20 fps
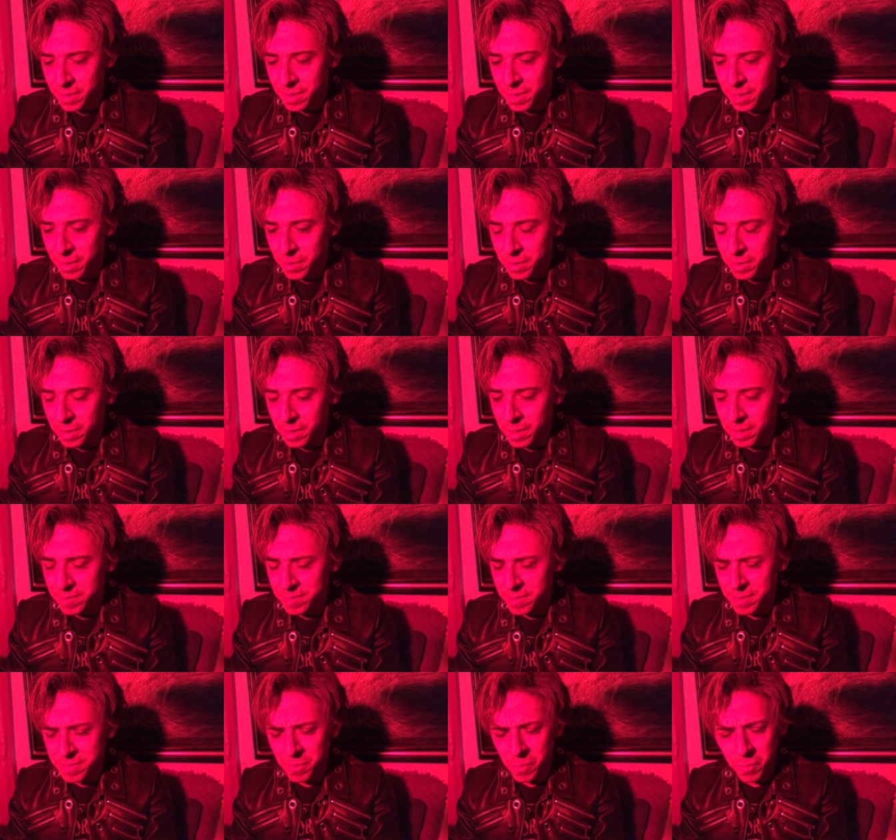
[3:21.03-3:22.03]
And it's
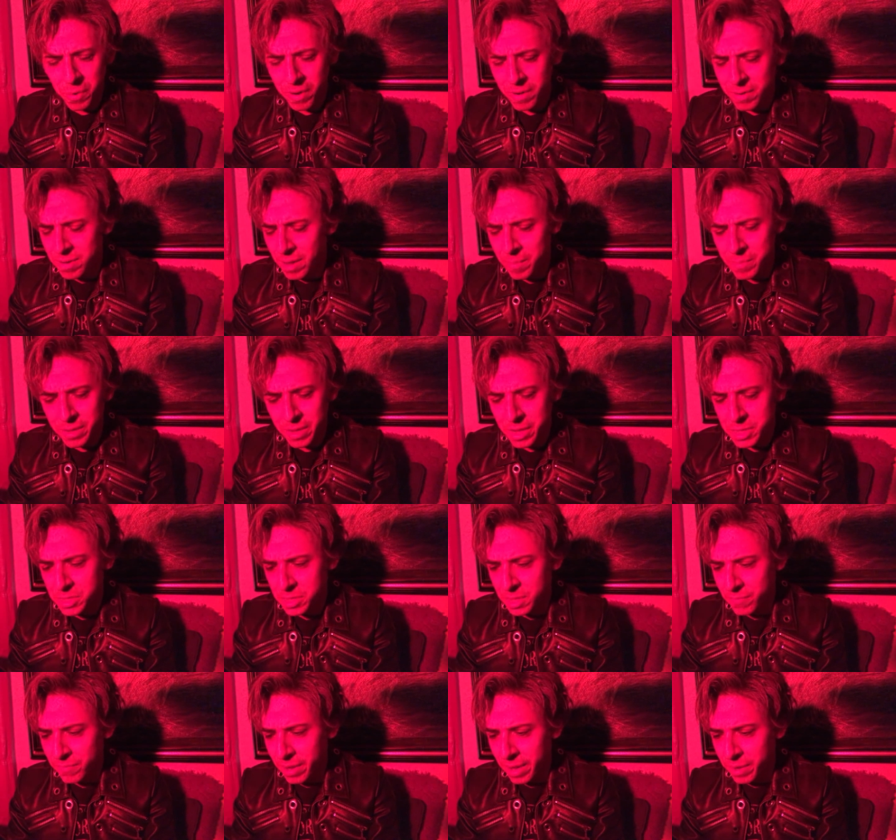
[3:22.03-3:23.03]
it's a weird
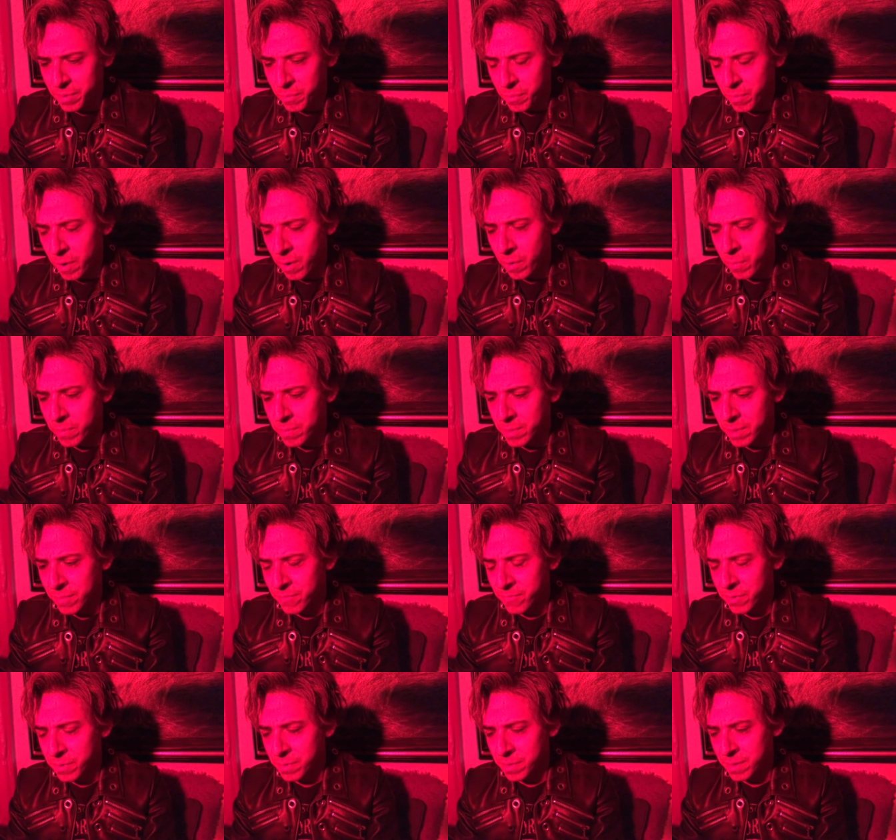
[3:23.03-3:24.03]
combination of like, whoa, it
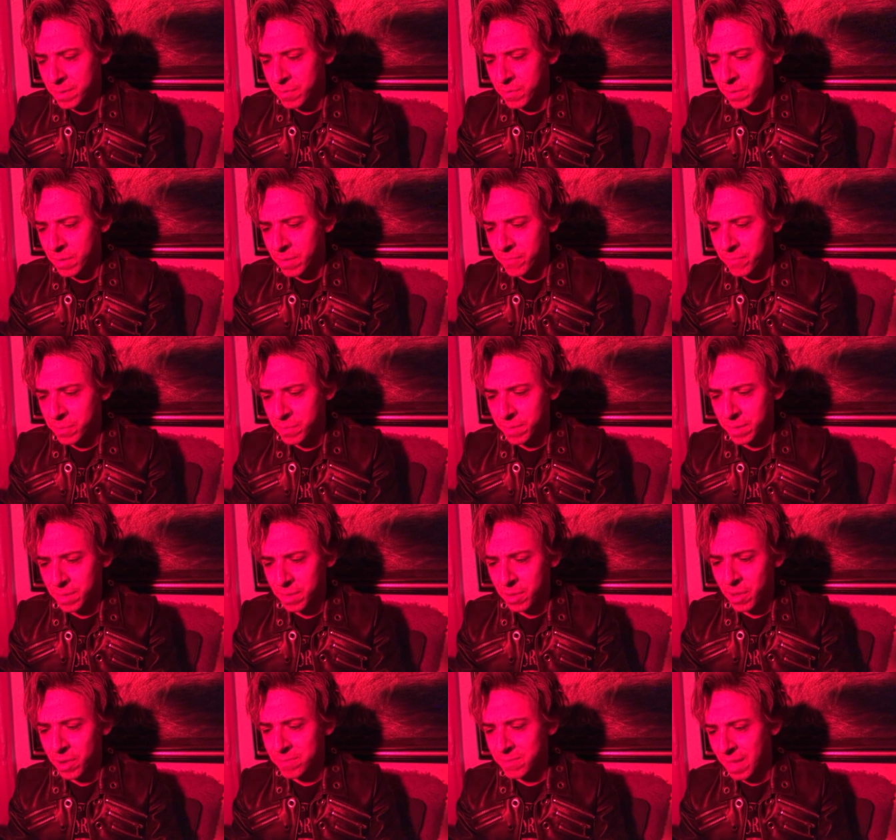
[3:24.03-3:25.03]
feels like a, it feels like a
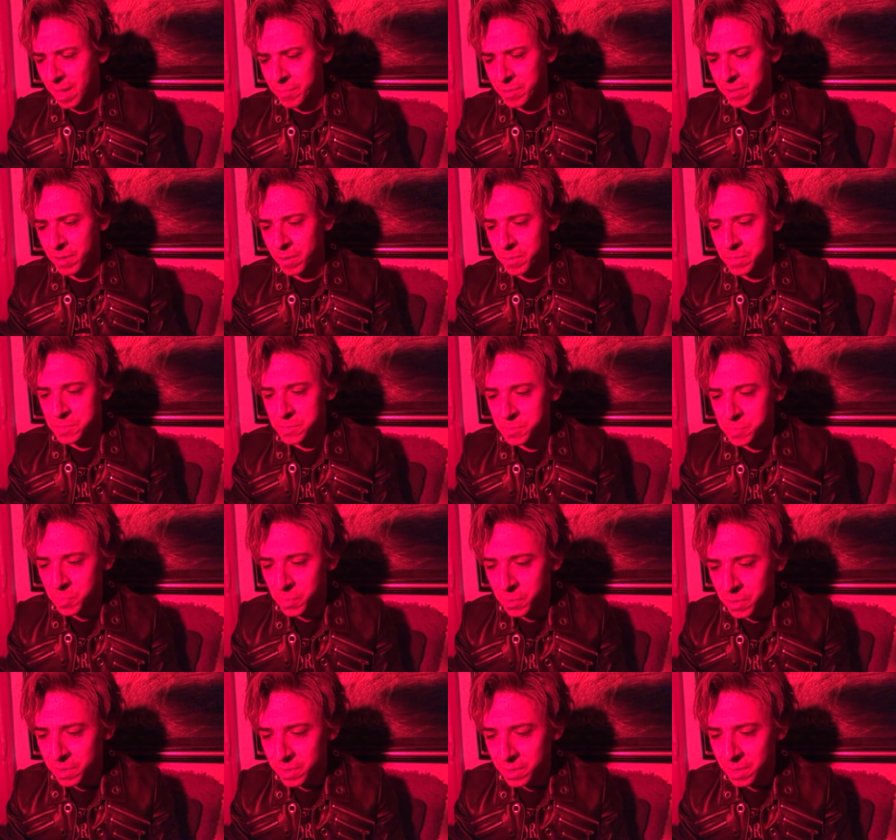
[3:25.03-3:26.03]
long time ago when she was
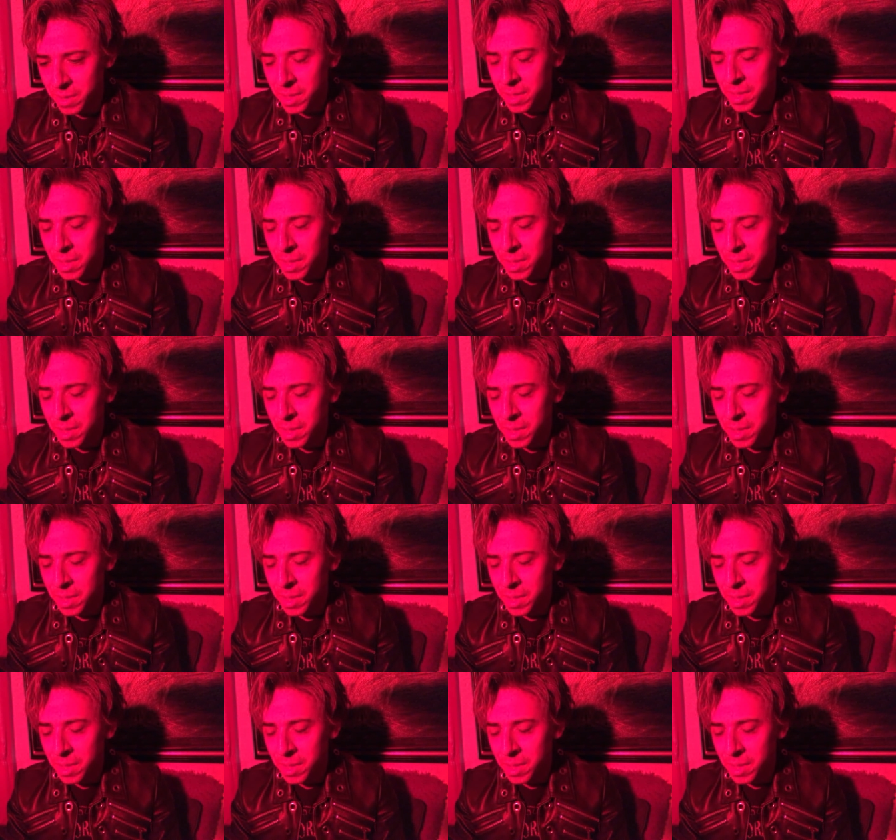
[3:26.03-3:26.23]
born,